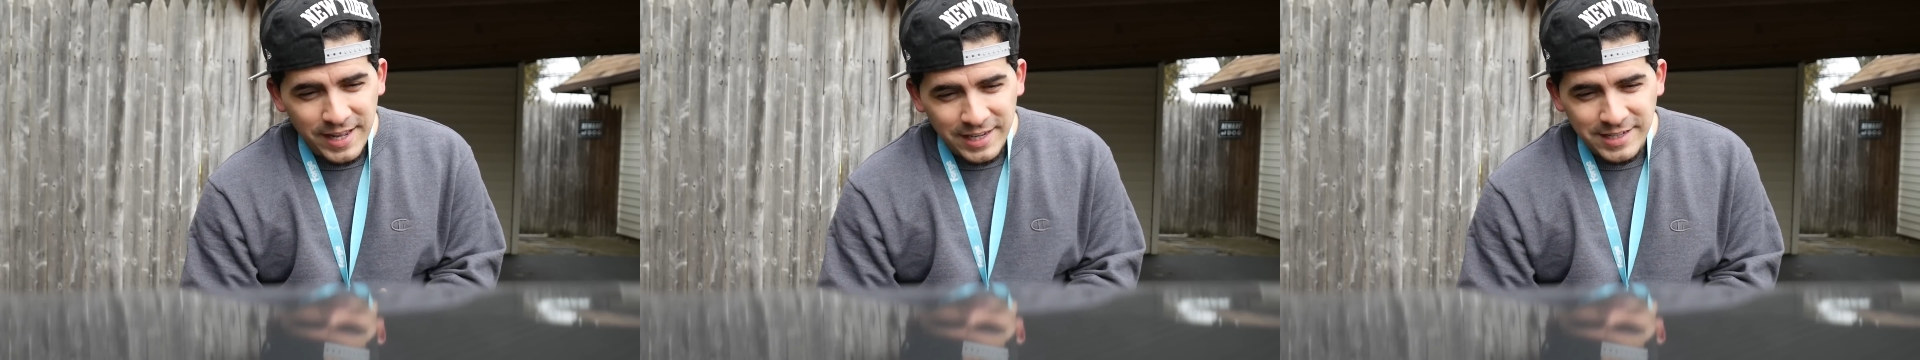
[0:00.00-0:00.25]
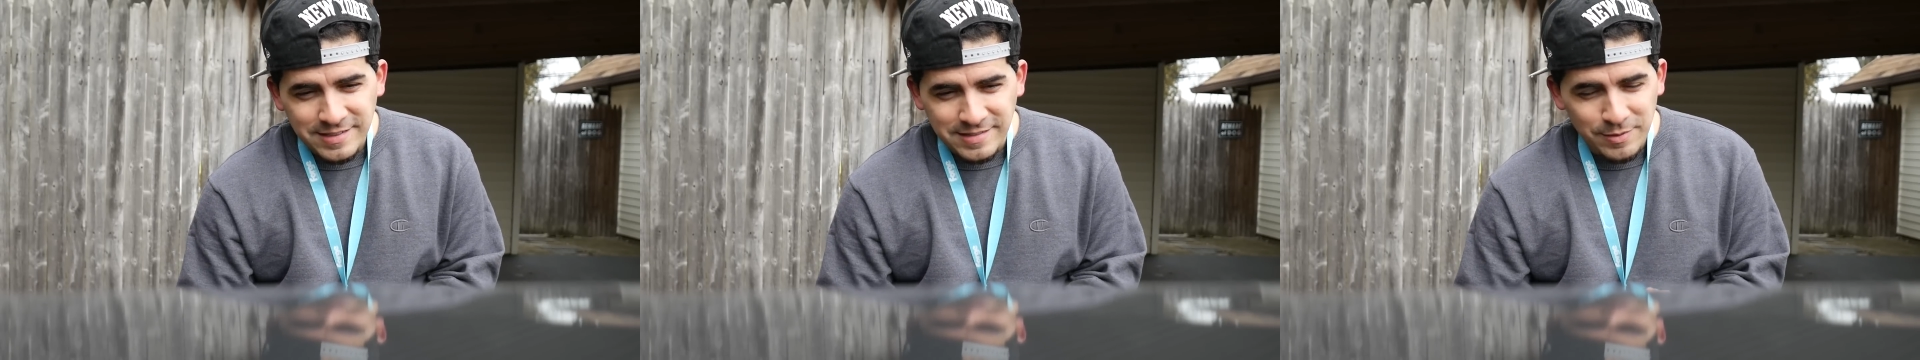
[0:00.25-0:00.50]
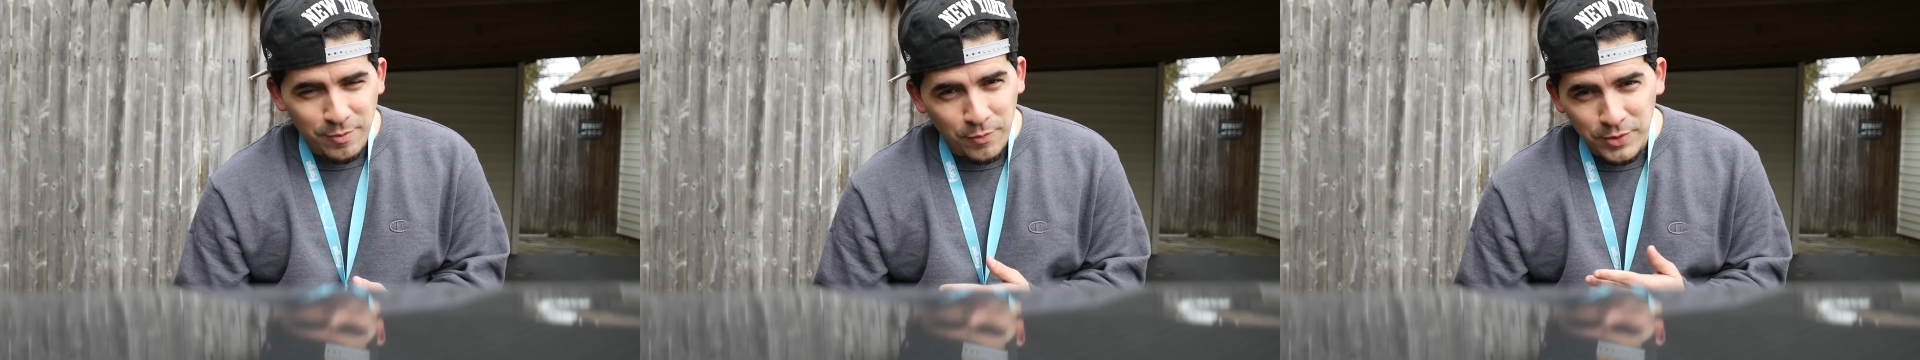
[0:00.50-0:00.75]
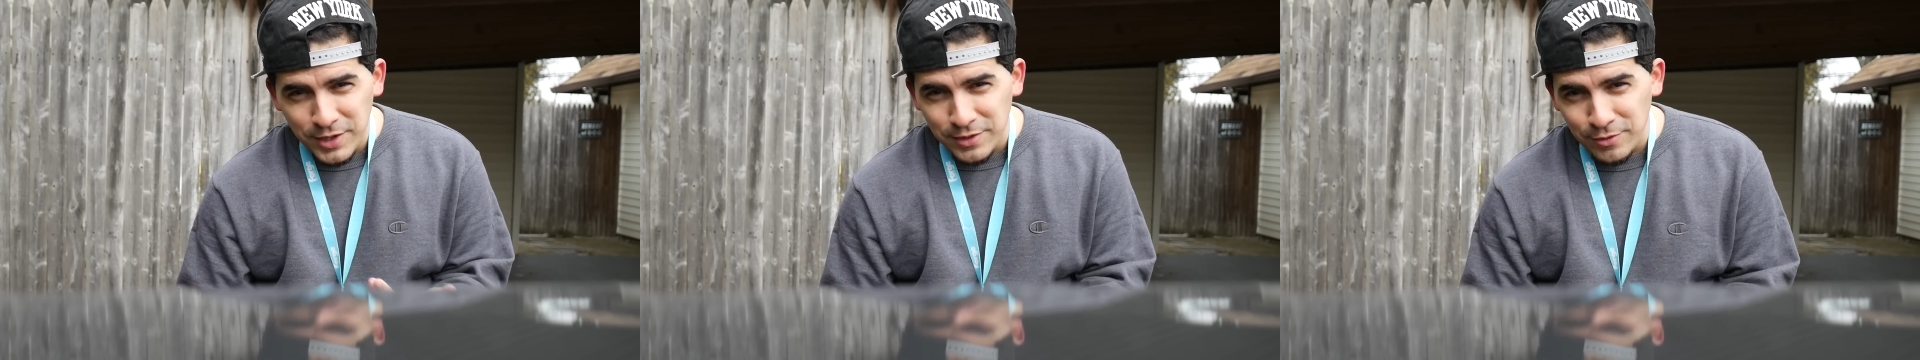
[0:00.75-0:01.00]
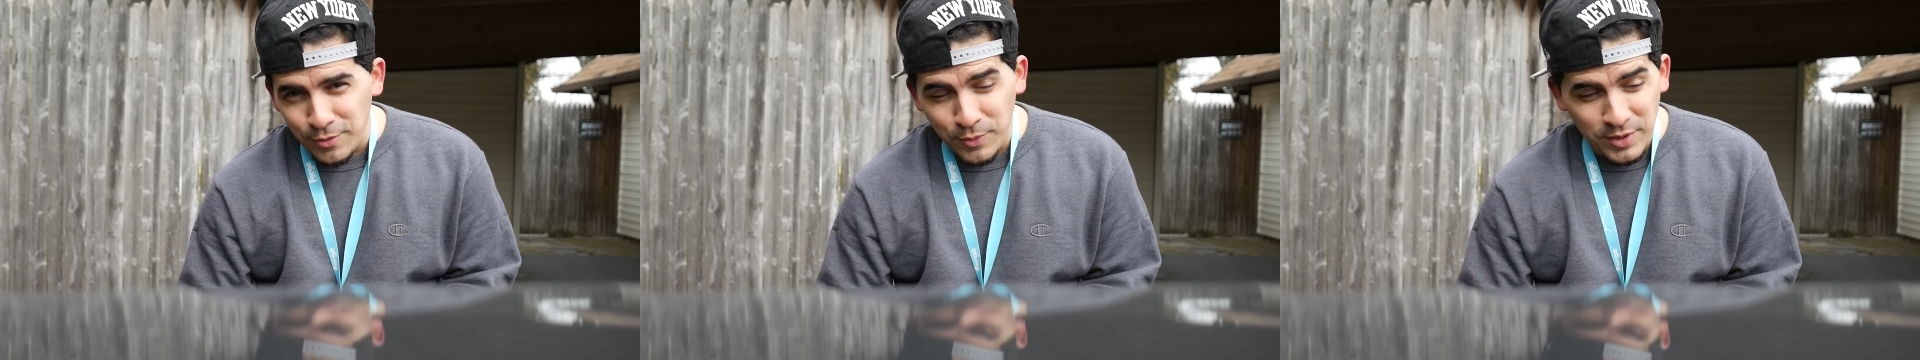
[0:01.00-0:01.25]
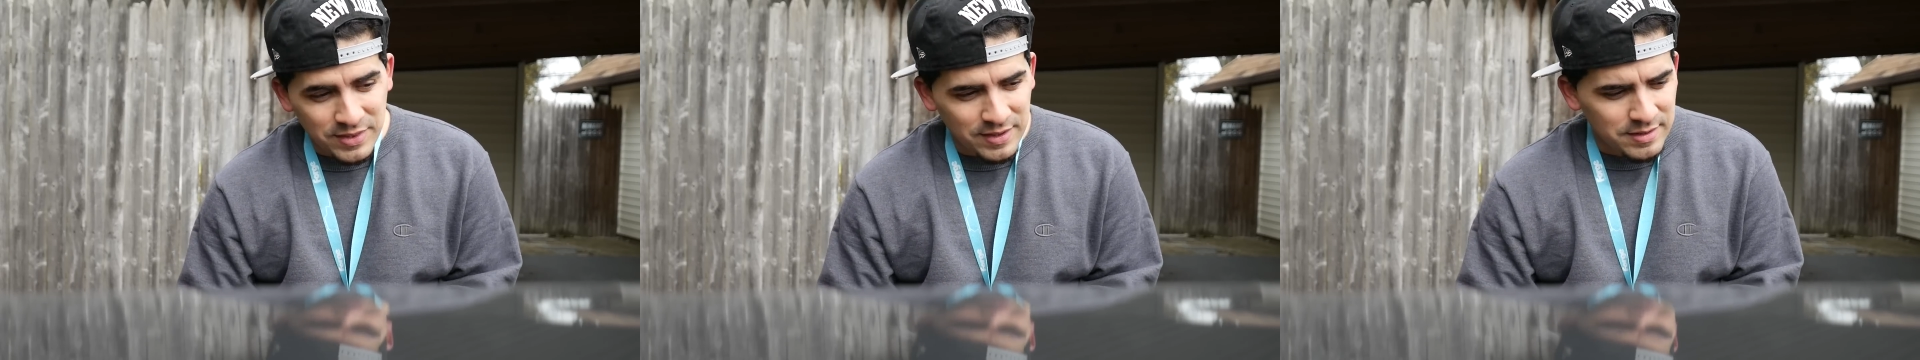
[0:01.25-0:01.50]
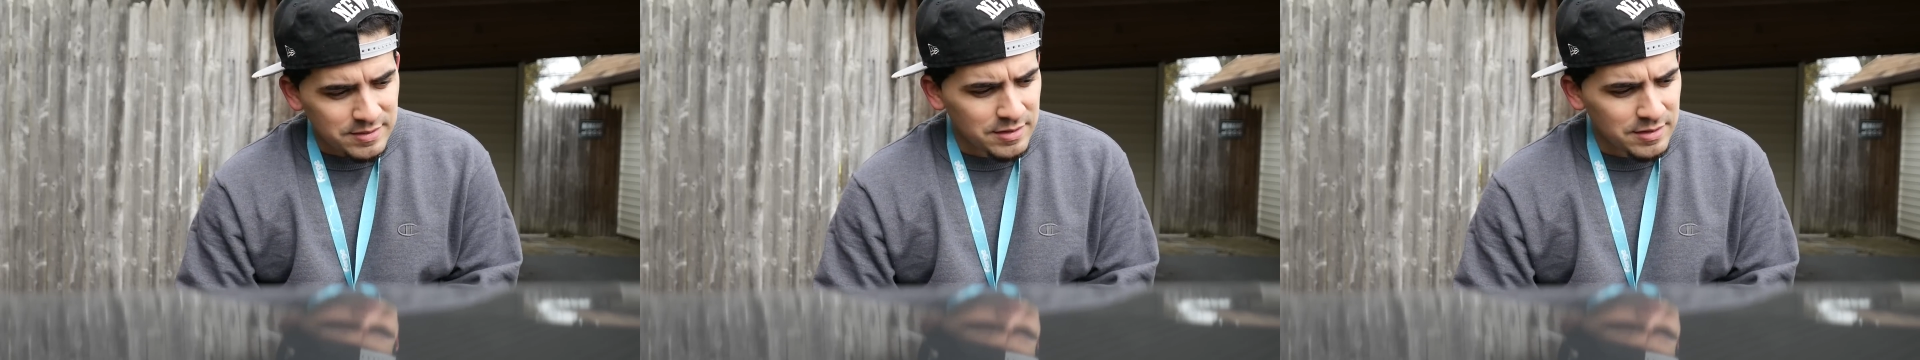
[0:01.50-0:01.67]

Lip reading: and let's see what we can do with it.